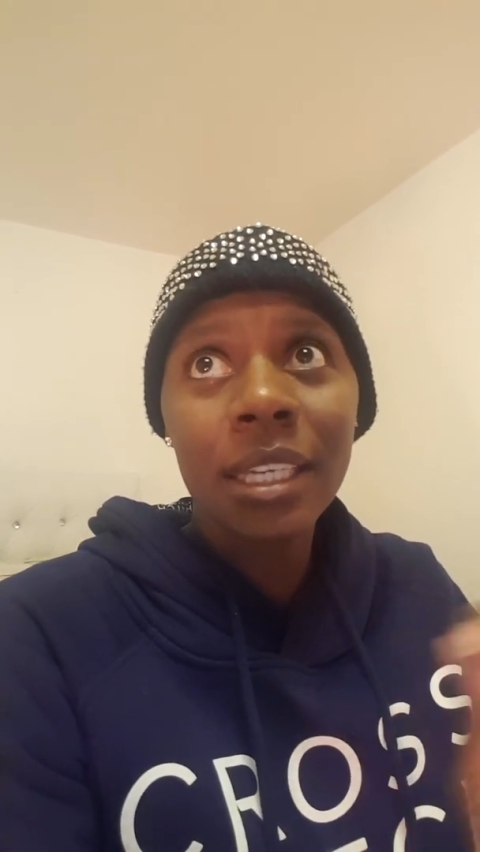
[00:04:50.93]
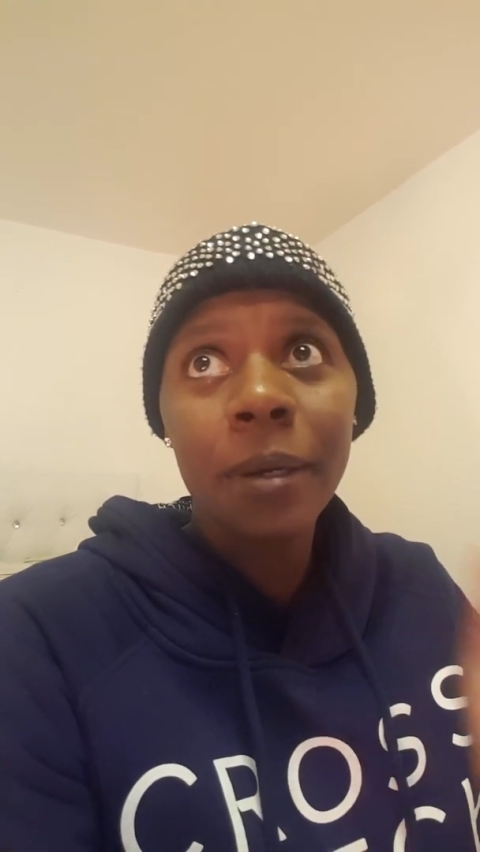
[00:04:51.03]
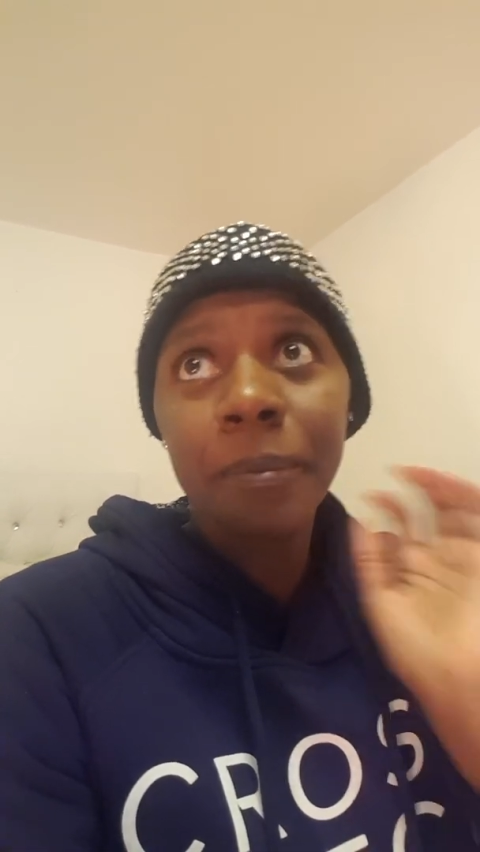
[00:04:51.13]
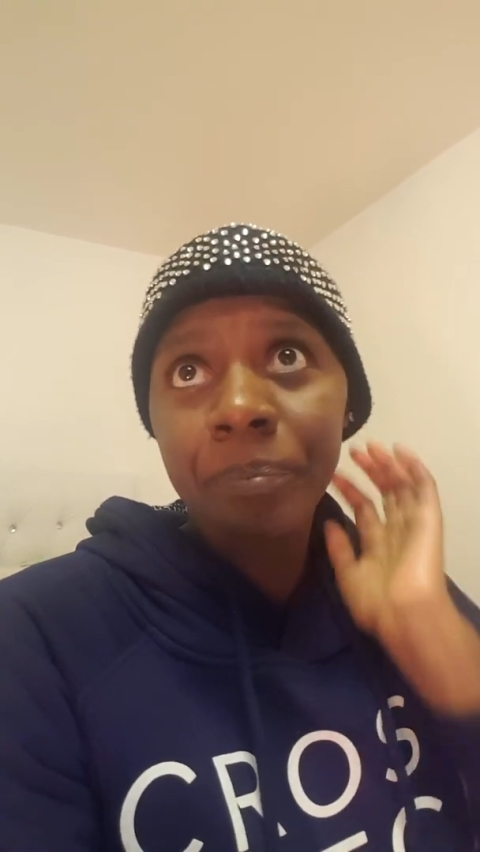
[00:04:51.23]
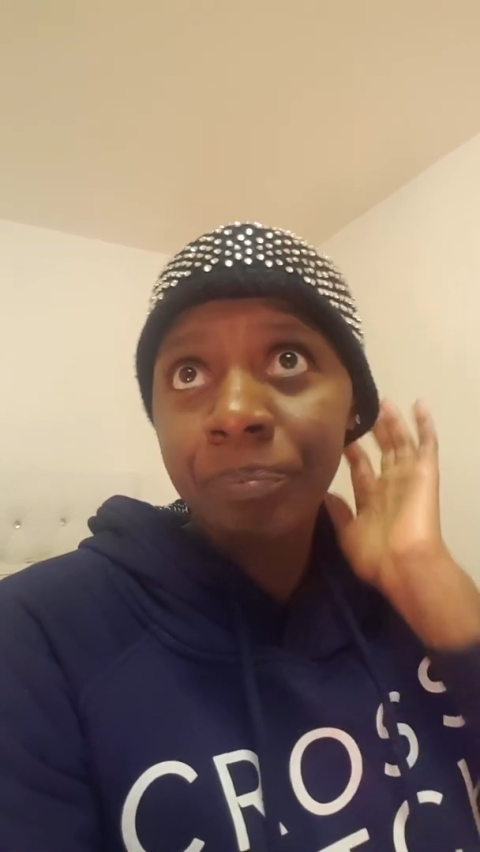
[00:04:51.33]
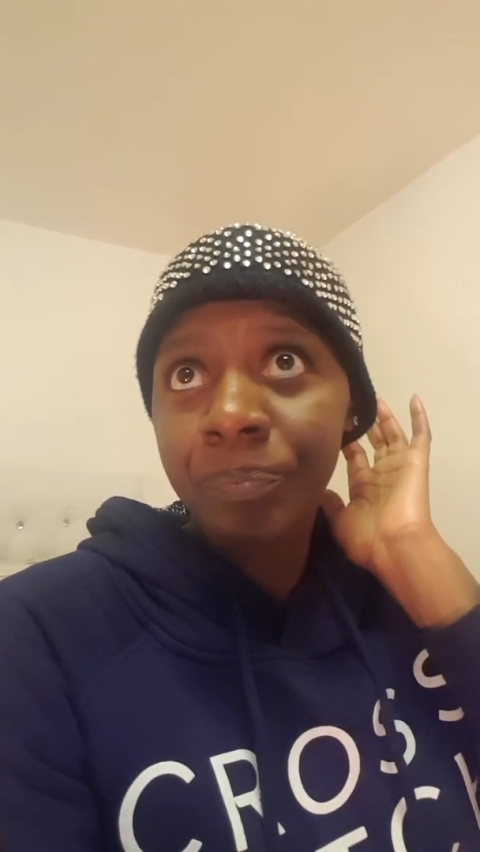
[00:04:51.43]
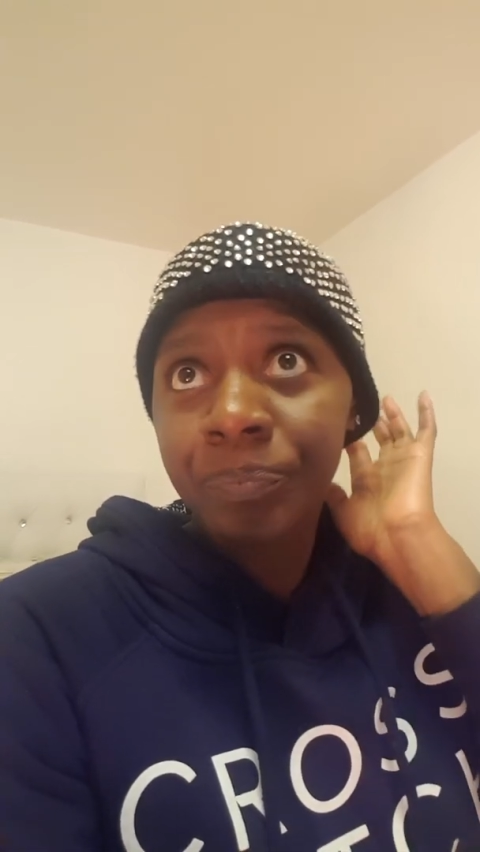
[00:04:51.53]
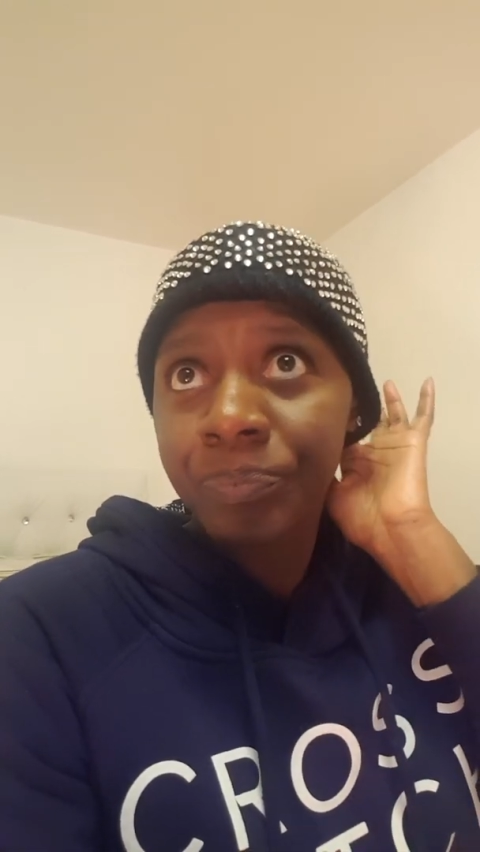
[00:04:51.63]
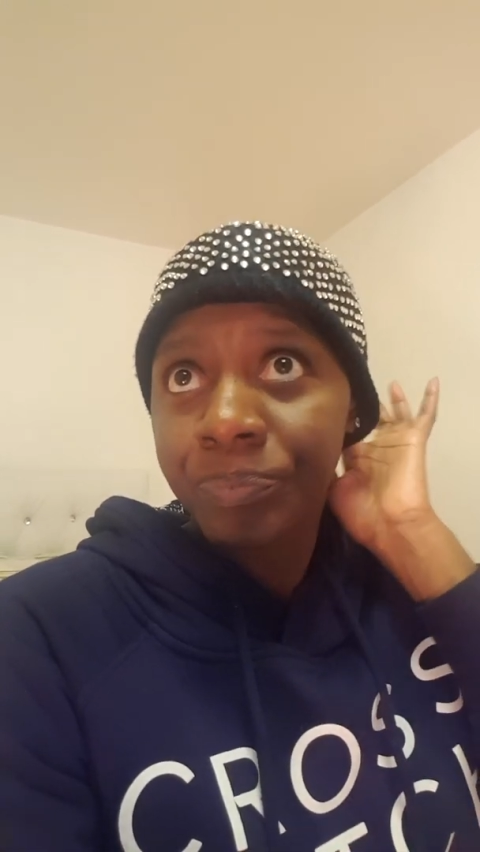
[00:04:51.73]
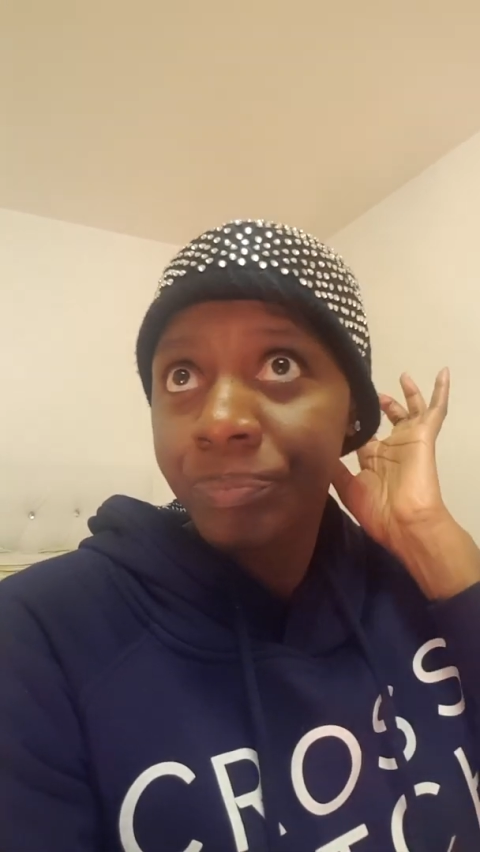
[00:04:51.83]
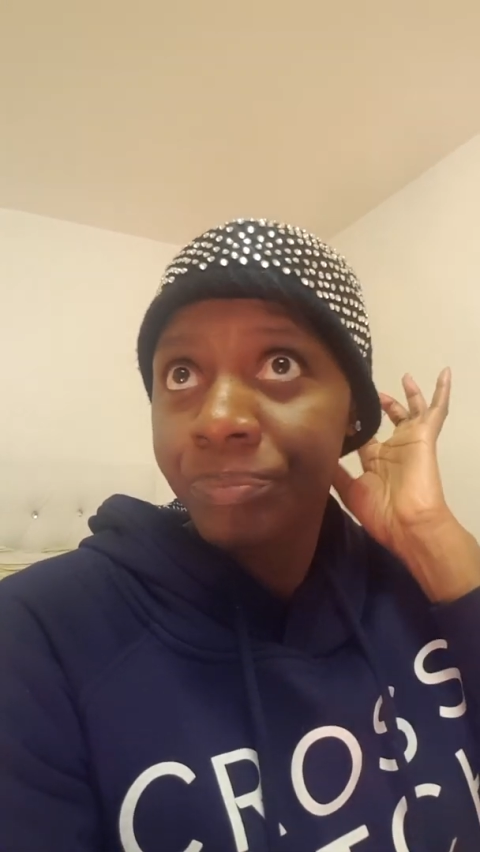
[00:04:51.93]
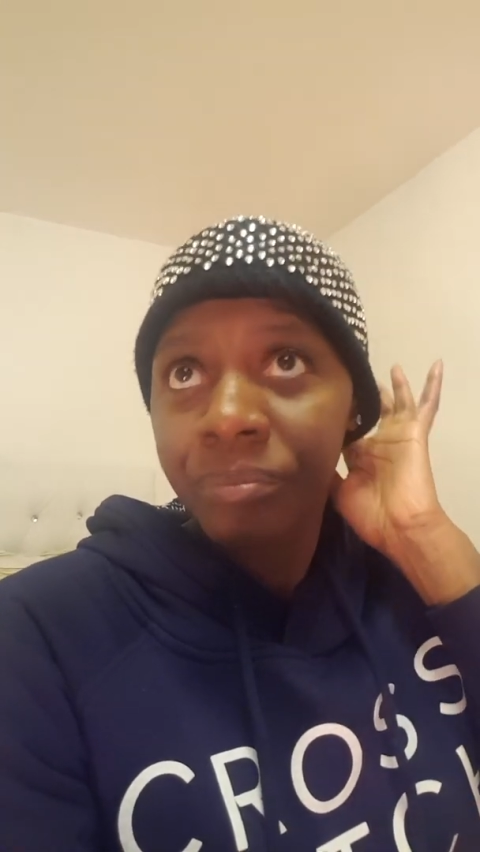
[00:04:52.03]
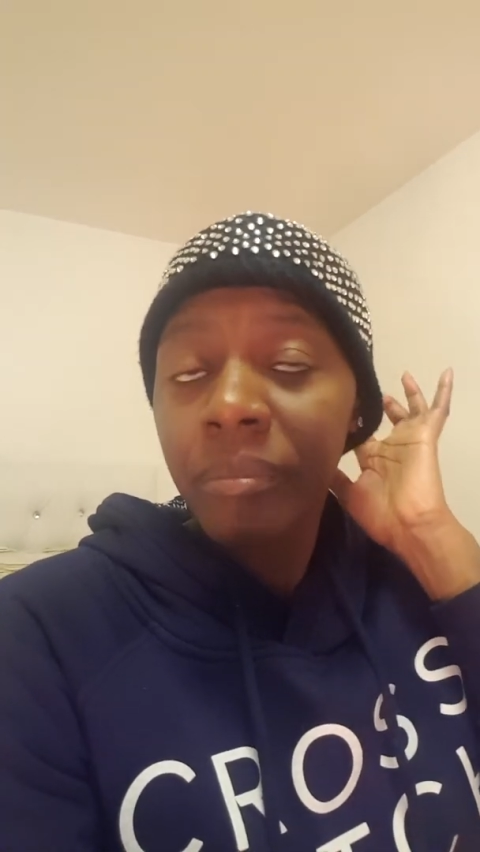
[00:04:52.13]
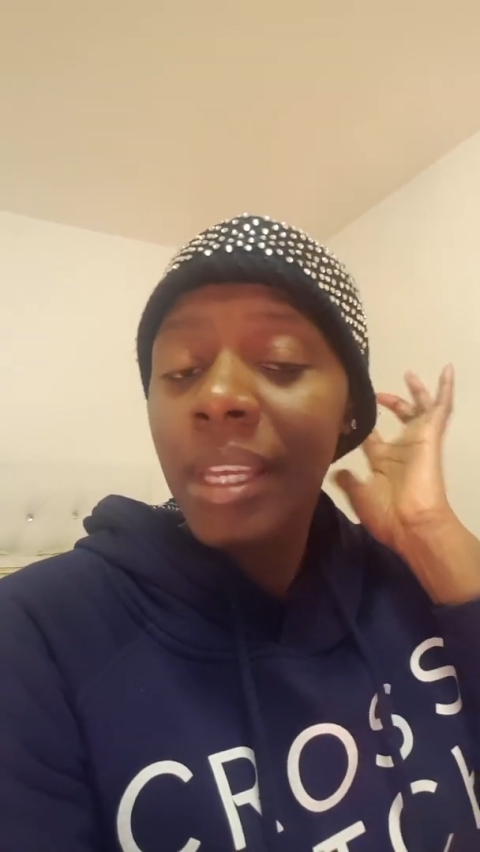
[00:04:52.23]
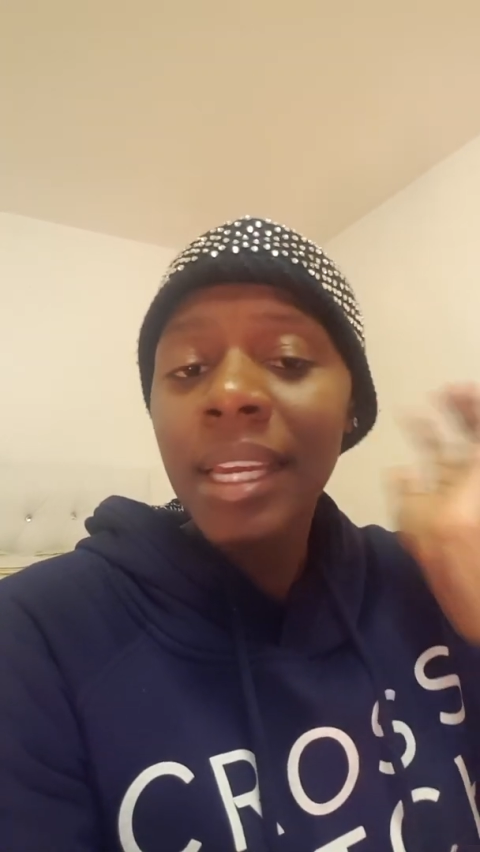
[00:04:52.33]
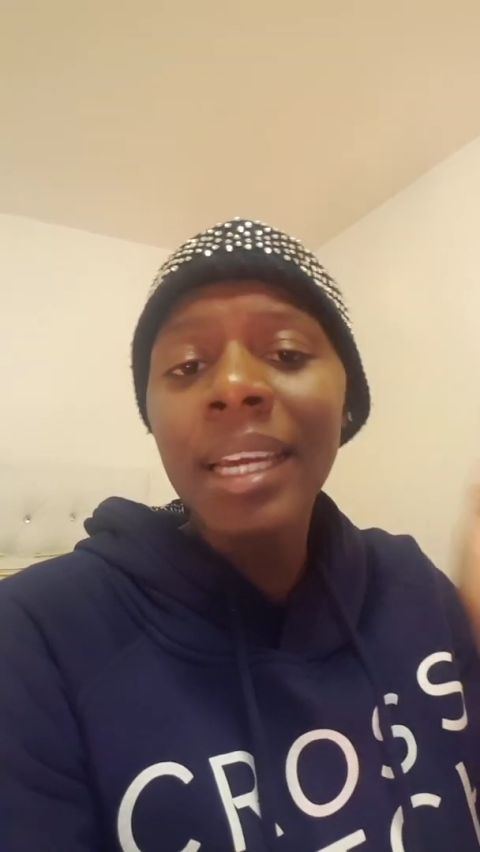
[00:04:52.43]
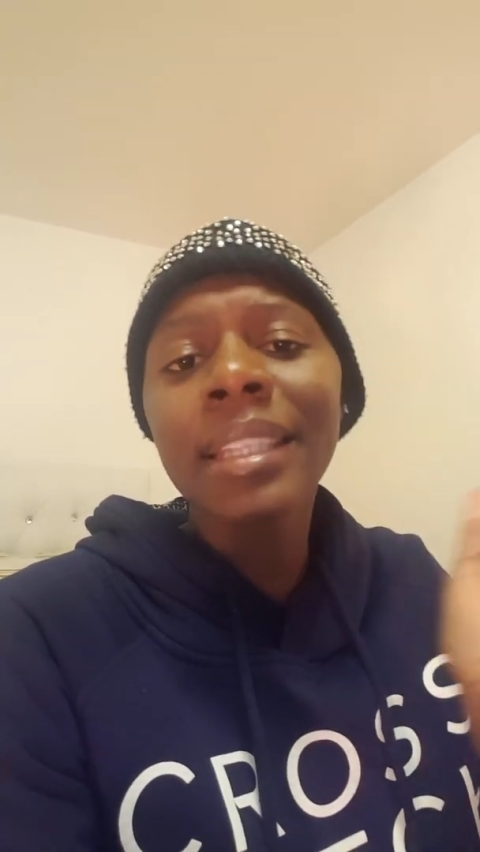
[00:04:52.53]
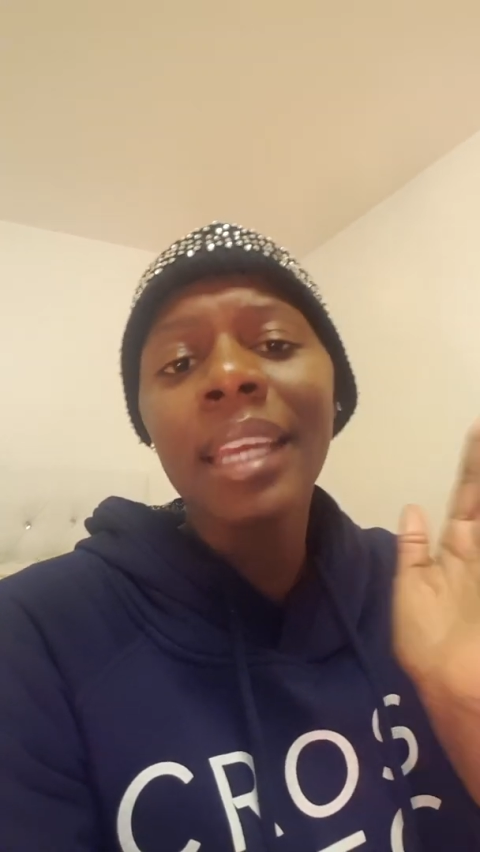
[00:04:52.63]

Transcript: at